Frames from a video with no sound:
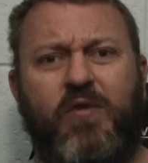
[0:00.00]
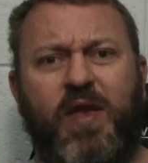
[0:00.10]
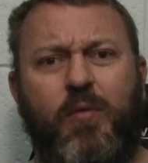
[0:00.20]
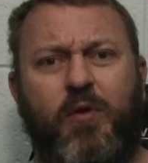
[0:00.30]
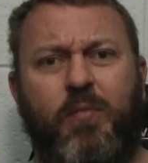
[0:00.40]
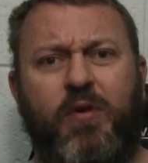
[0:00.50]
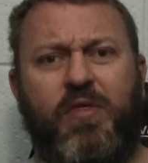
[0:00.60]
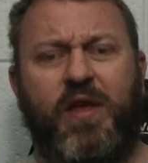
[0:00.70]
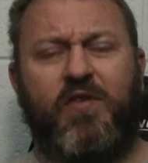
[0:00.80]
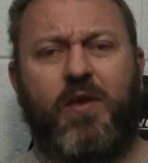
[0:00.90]
was able to put
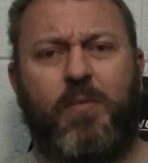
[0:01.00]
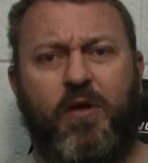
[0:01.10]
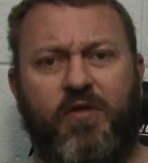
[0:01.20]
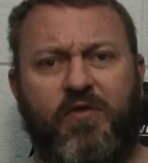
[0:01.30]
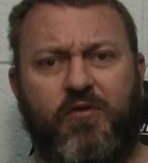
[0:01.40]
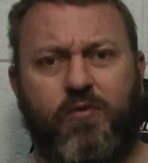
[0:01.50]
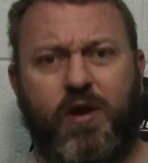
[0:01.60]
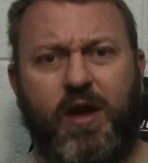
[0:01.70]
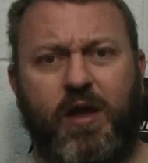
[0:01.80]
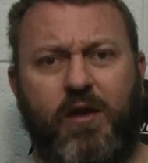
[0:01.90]
things up on
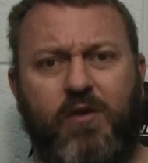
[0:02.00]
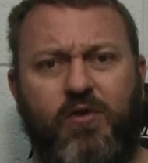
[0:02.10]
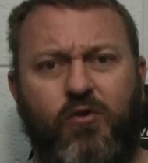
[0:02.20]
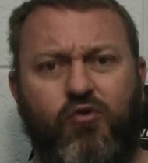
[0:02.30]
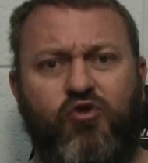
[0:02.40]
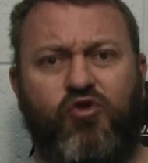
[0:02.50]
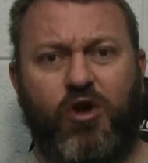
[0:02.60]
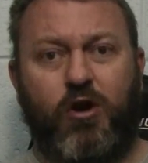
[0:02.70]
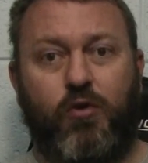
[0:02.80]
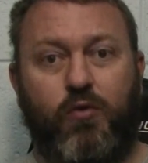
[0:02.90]
screen to
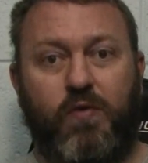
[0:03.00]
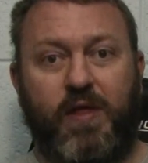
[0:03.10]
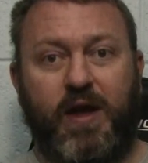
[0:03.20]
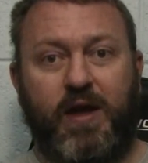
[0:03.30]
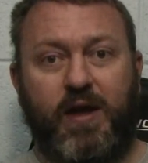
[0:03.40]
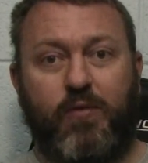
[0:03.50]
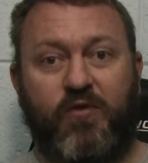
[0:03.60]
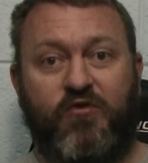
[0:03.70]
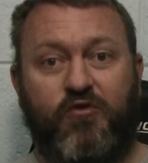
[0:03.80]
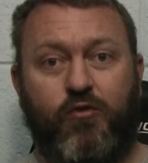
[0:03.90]
show that it
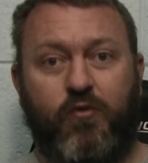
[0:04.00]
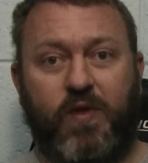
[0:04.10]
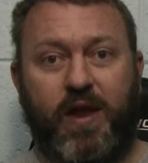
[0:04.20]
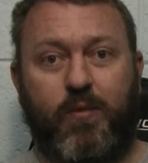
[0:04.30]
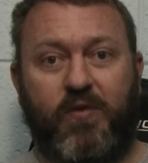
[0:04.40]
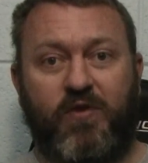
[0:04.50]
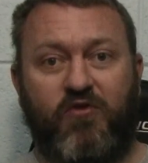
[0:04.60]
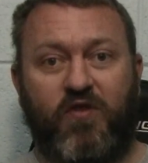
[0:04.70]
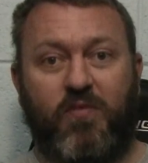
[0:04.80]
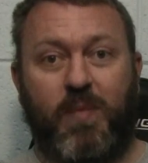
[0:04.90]
was true, that I
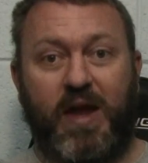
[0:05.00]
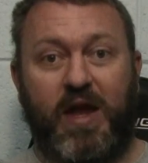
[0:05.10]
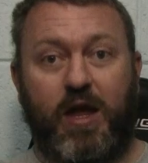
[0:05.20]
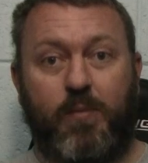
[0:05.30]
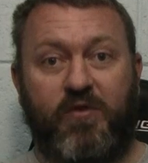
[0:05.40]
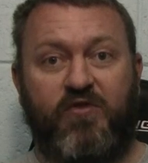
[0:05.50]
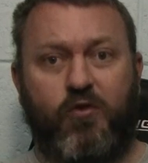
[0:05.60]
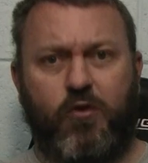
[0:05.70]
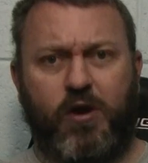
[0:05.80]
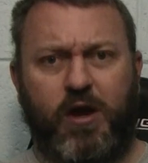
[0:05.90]
wasn't just making up a
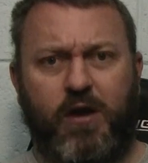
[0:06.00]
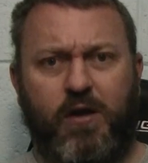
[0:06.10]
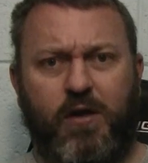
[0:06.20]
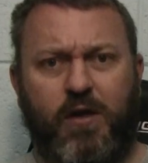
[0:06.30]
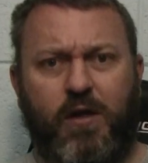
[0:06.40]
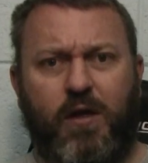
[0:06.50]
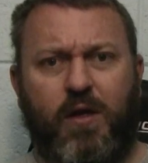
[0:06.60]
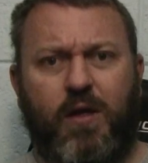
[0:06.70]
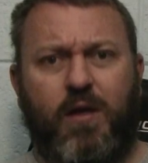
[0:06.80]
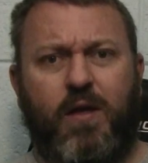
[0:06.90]
story.
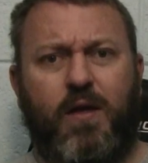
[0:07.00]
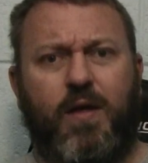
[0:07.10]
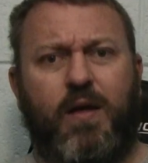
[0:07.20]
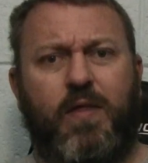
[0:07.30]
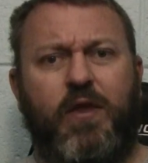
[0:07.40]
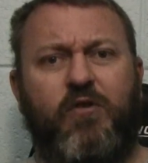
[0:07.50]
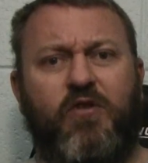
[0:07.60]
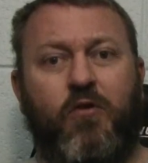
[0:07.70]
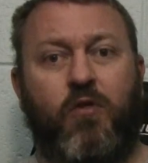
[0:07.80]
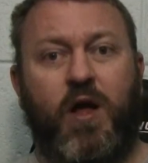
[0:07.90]
There's
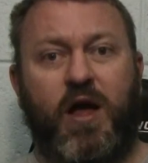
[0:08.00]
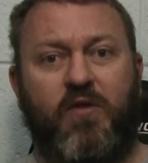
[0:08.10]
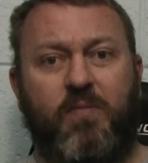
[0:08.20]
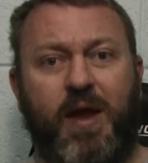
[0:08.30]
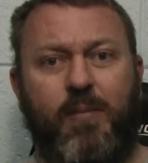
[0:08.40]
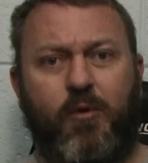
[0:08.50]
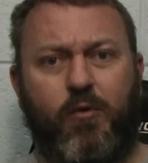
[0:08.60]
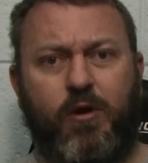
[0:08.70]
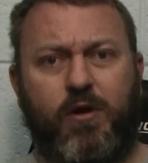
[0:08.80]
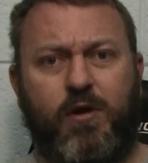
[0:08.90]
a lot of
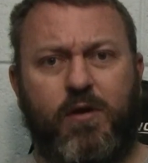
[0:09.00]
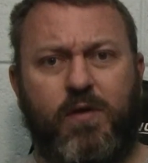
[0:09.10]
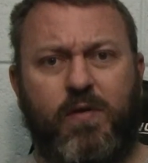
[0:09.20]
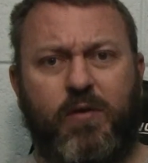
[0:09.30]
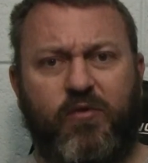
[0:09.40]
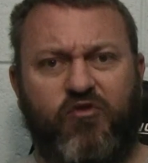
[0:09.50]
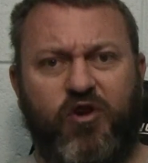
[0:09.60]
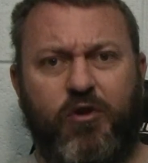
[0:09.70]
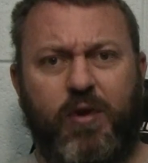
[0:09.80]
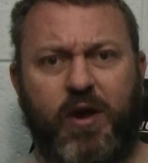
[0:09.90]
paperwork that was
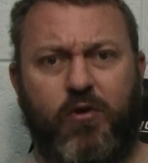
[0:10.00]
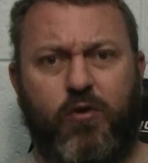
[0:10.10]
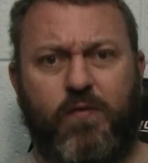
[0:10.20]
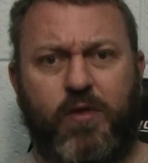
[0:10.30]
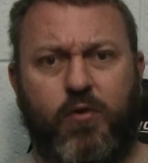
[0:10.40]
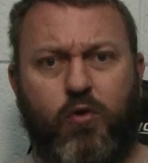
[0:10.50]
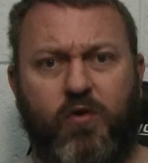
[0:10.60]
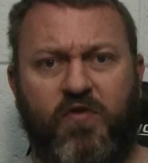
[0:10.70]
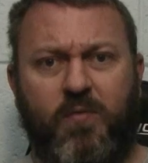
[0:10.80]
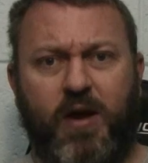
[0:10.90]
generated over the
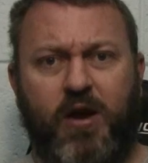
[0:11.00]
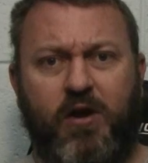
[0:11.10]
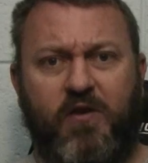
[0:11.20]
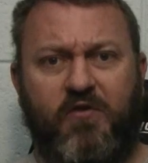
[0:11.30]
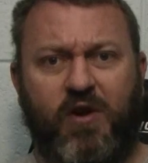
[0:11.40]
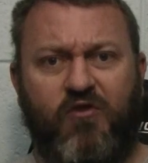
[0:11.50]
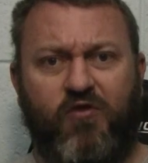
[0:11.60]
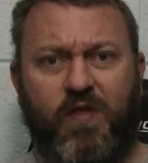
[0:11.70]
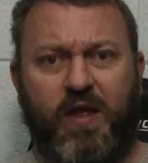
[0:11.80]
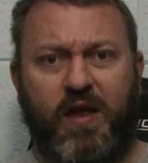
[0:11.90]
course of my
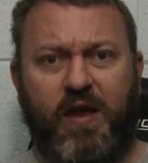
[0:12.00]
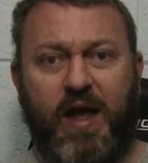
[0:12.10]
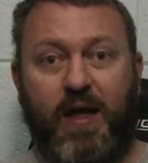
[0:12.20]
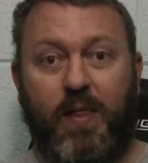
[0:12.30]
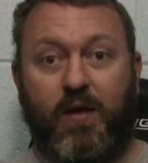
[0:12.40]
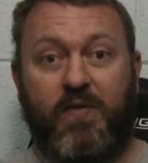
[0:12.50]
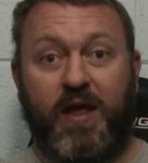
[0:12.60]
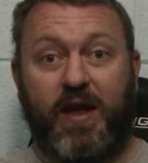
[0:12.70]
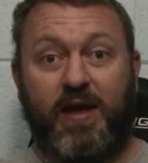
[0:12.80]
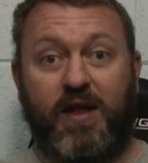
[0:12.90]
incarceration that I love
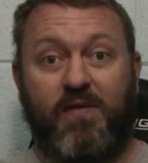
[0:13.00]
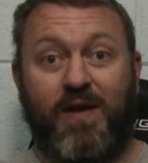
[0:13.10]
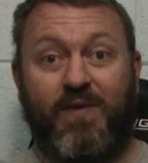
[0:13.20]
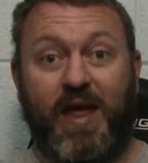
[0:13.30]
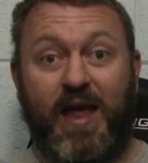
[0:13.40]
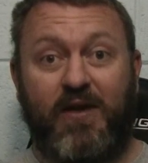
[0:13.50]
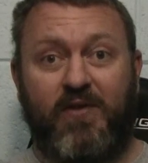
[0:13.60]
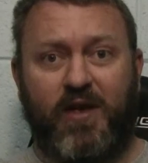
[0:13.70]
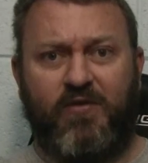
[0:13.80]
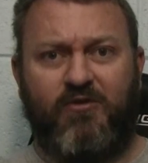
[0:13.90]
the idea of having
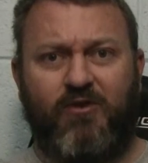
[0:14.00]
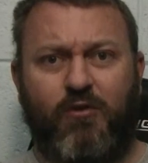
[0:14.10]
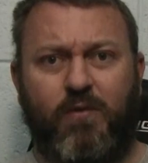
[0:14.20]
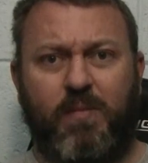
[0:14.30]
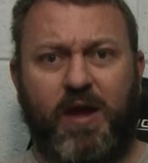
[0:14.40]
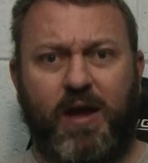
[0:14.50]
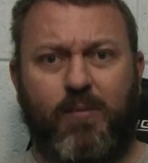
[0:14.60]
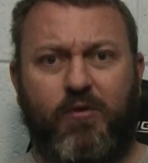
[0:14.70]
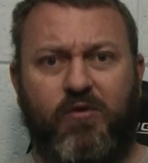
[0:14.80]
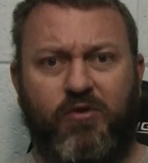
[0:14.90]
access to and being
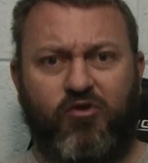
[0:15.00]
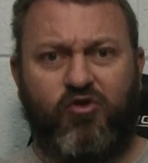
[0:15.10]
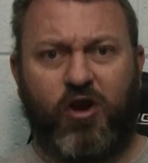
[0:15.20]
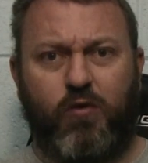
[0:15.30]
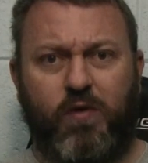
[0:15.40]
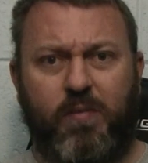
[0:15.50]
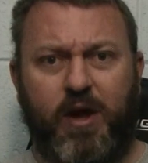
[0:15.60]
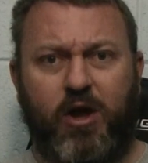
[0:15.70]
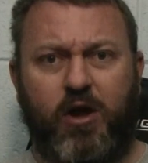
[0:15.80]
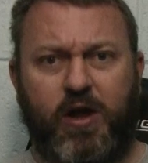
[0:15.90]
able to share with
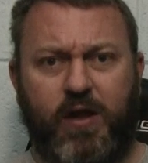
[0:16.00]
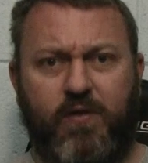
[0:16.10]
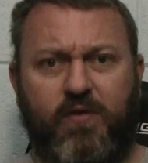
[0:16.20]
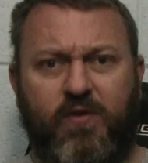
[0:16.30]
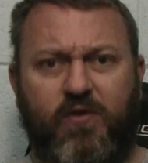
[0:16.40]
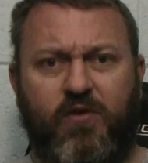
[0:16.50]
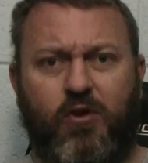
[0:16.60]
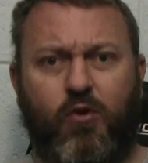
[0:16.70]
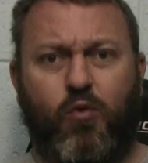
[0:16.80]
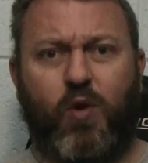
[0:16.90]
my audience.
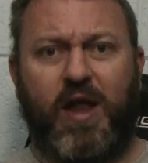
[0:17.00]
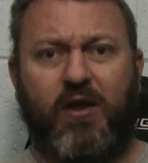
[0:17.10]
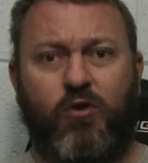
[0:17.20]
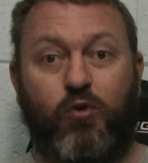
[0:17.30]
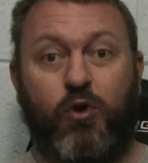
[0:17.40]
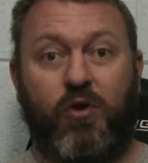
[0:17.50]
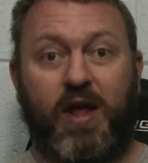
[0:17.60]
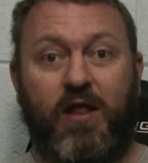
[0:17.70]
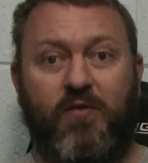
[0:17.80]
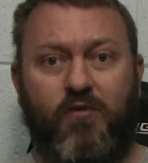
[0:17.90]
So when I do go to
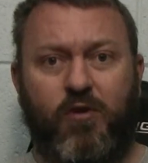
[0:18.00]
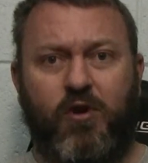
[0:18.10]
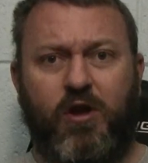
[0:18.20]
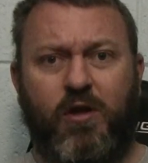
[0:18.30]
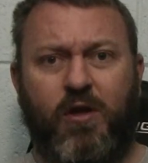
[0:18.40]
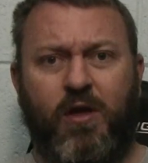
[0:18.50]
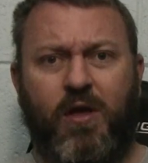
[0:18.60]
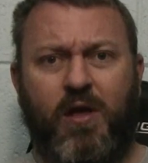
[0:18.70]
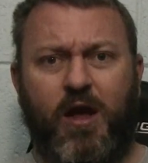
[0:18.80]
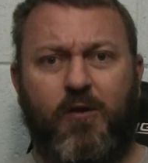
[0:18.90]
California,
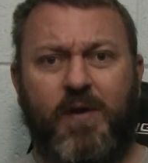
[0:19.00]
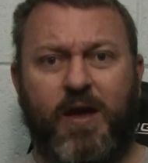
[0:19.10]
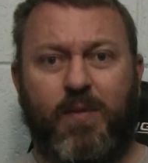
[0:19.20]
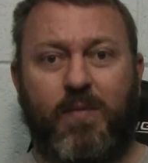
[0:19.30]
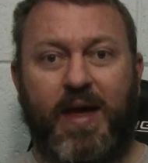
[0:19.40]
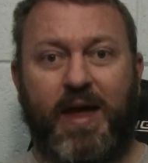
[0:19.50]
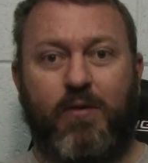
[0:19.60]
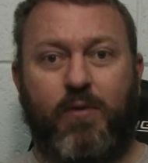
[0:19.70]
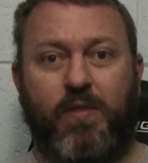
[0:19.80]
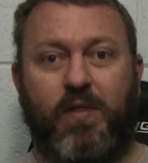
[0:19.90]
I'll be coming
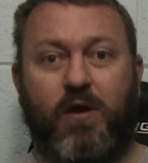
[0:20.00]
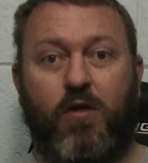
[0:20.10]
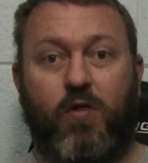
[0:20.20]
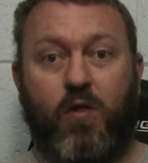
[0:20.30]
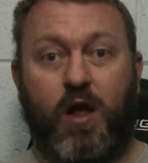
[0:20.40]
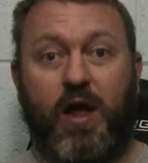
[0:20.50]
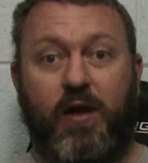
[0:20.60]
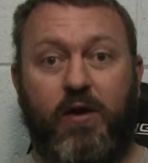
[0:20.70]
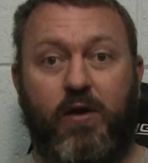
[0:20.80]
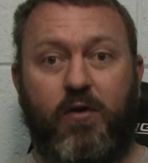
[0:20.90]
back with a
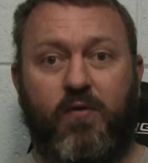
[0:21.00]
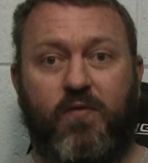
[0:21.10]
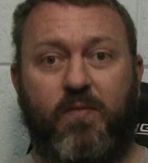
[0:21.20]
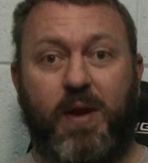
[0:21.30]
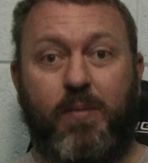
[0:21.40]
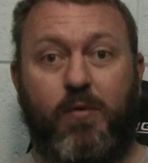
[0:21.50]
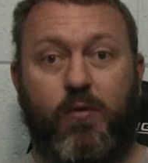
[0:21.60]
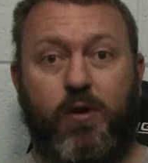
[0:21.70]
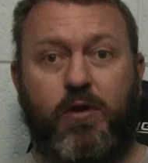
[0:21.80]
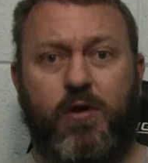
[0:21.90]
lot of
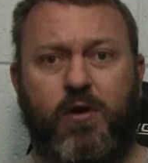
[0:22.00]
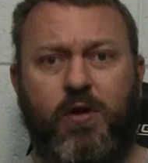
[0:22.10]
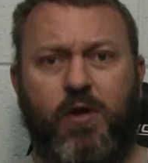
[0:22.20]
paperwork.